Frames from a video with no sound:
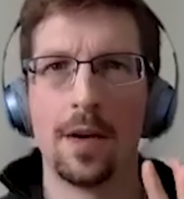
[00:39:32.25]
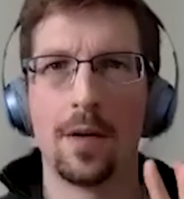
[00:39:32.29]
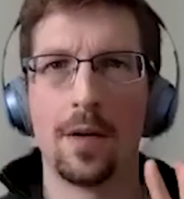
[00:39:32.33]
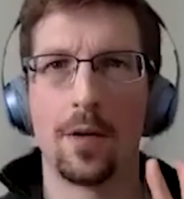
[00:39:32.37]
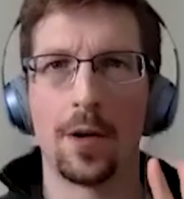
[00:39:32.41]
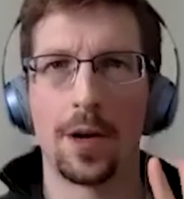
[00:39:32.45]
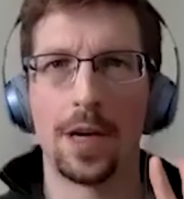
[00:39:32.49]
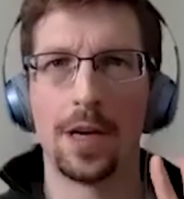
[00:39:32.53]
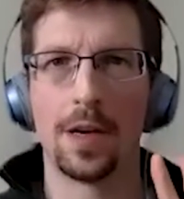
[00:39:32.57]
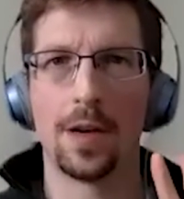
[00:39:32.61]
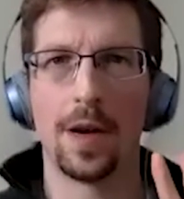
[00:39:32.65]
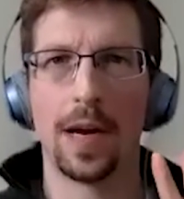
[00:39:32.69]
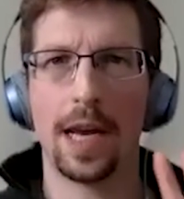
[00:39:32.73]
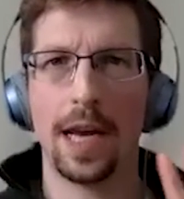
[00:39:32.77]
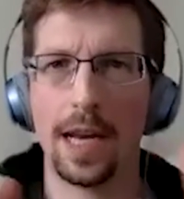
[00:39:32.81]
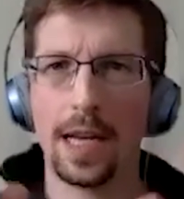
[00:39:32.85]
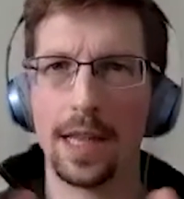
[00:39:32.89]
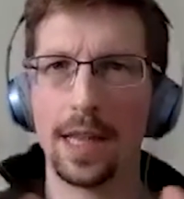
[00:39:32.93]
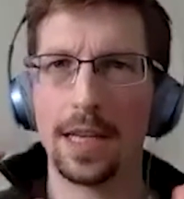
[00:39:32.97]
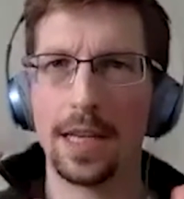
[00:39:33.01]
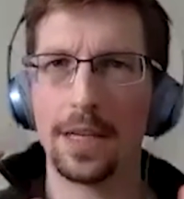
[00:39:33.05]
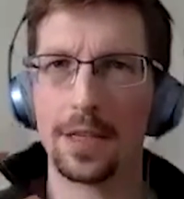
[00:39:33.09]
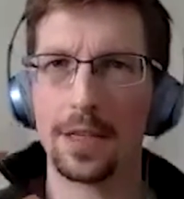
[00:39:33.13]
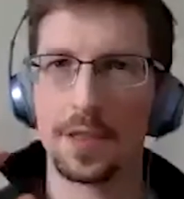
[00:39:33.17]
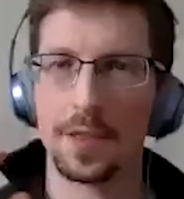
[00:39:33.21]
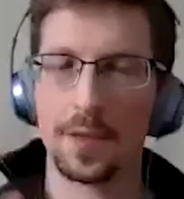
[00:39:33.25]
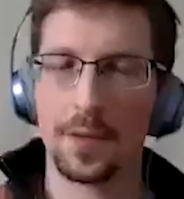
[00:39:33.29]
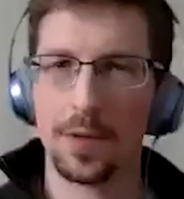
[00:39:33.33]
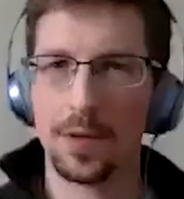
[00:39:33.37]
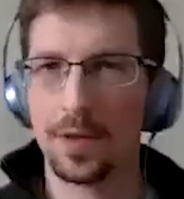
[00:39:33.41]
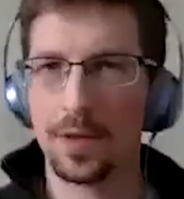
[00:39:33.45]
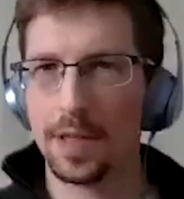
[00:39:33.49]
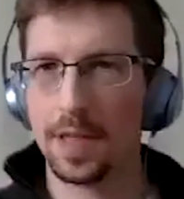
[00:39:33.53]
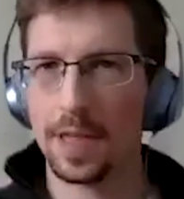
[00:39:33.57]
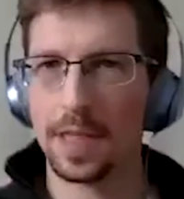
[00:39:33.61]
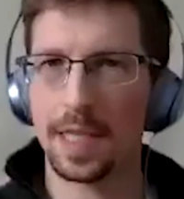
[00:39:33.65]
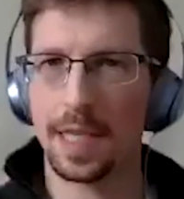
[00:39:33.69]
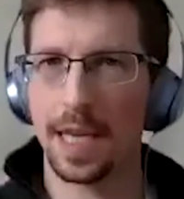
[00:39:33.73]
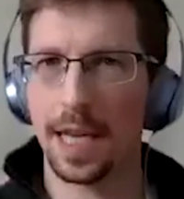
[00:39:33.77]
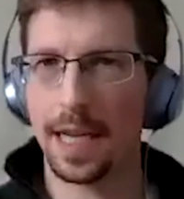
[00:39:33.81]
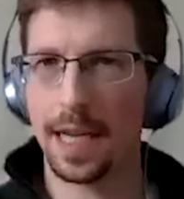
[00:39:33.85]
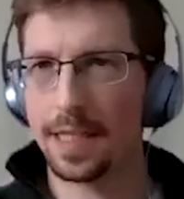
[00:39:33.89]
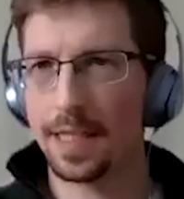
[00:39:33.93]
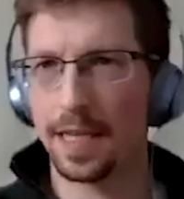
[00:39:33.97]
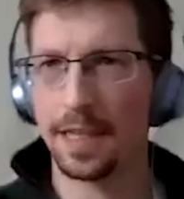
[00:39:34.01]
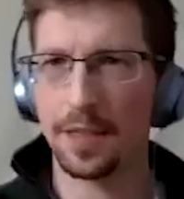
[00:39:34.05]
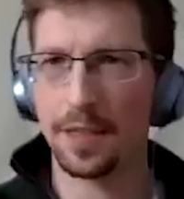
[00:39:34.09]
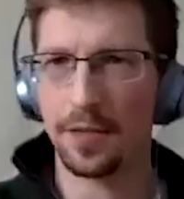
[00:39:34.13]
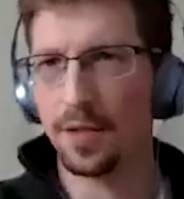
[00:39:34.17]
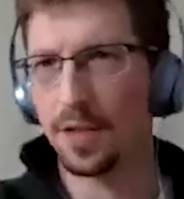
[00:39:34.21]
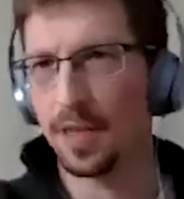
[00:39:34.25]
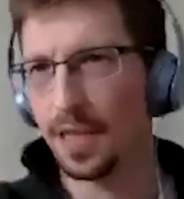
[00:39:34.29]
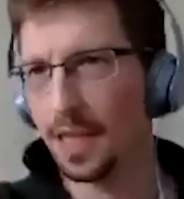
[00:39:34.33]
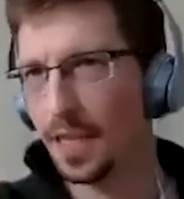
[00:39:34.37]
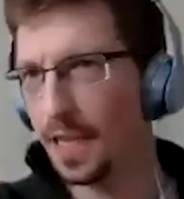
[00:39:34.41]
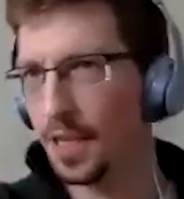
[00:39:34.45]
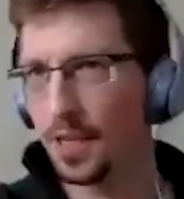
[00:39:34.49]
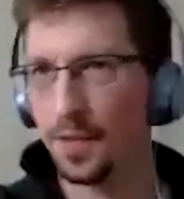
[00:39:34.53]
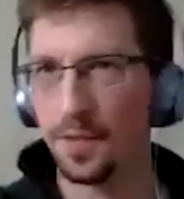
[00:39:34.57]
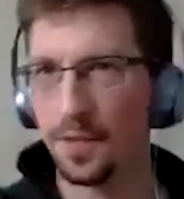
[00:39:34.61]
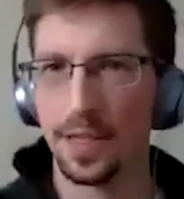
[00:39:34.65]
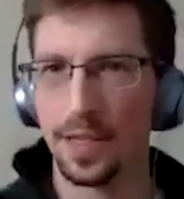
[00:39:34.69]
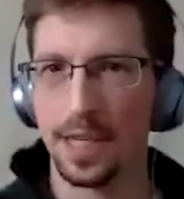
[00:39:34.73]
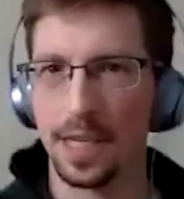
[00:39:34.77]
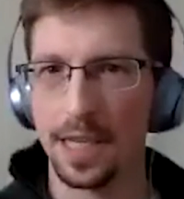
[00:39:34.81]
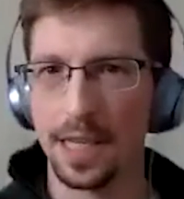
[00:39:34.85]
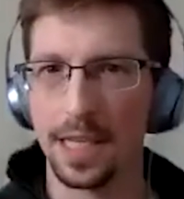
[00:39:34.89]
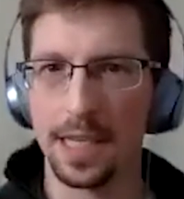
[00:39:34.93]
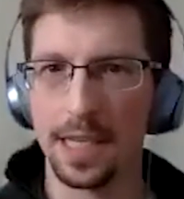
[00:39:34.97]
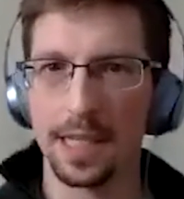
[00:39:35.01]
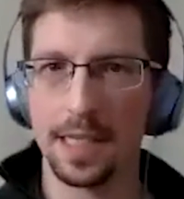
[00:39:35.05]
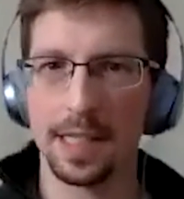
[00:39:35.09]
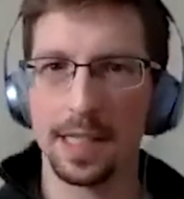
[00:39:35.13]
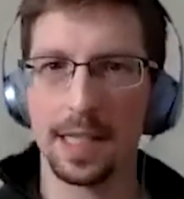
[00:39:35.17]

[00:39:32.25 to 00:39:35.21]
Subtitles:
or, hey, they just ordered this Kcentra, can you look at this?